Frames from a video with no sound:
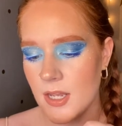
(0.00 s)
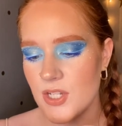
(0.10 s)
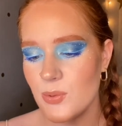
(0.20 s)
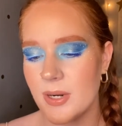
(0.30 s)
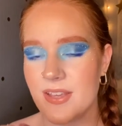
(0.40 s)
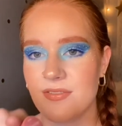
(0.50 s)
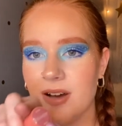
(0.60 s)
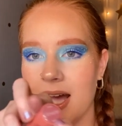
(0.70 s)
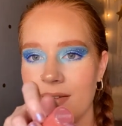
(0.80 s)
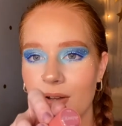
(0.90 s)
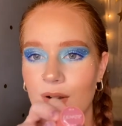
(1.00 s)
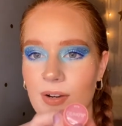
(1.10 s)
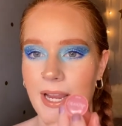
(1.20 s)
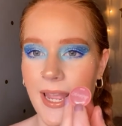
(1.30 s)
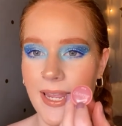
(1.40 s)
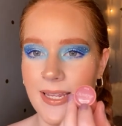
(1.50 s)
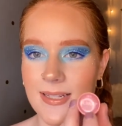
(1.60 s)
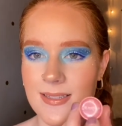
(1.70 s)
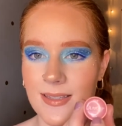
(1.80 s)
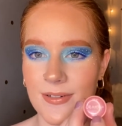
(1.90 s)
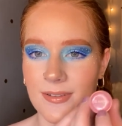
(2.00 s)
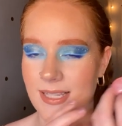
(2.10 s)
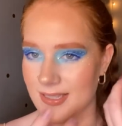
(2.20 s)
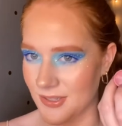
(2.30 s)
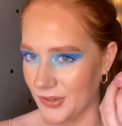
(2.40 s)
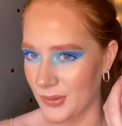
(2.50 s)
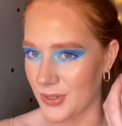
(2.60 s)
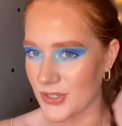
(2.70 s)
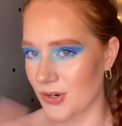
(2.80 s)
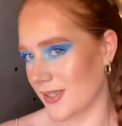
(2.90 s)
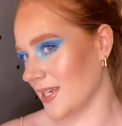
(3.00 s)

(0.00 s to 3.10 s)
25/8. That's literally what it's called.